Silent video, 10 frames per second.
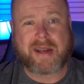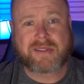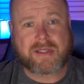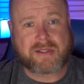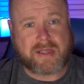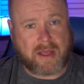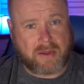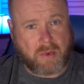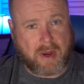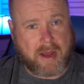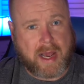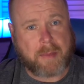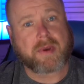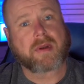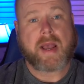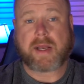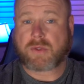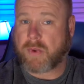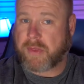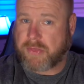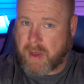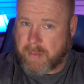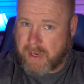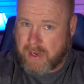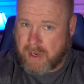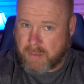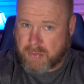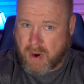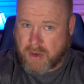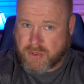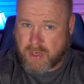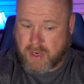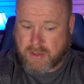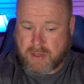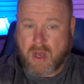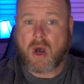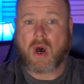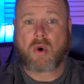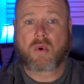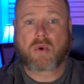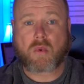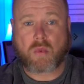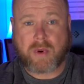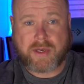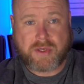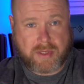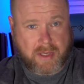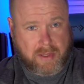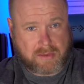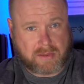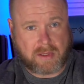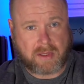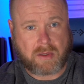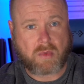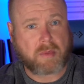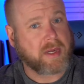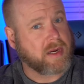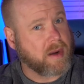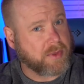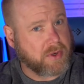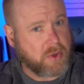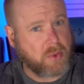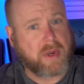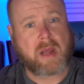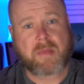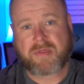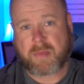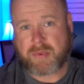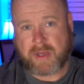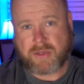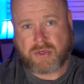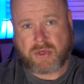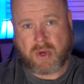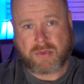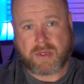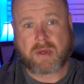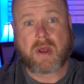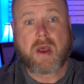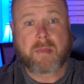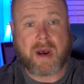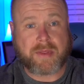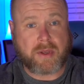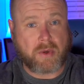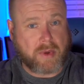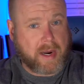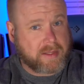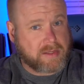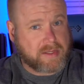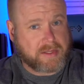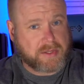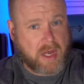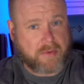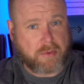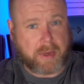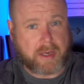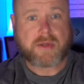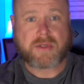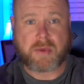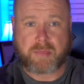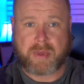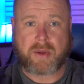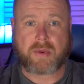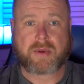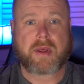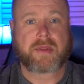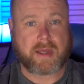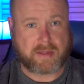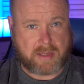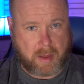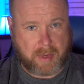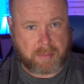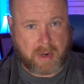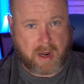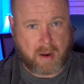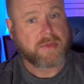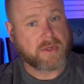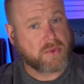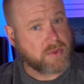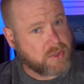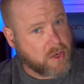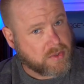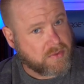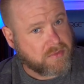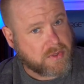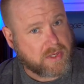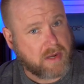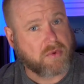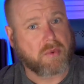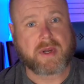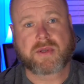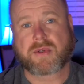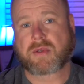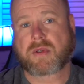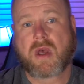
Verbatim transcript: is exactly what happened. As with that Manhattan Project, Oak Ridge, Tennessee would become the new name of the place chosen by the United States government to build the atomic bomb. This was chosen for several reasons.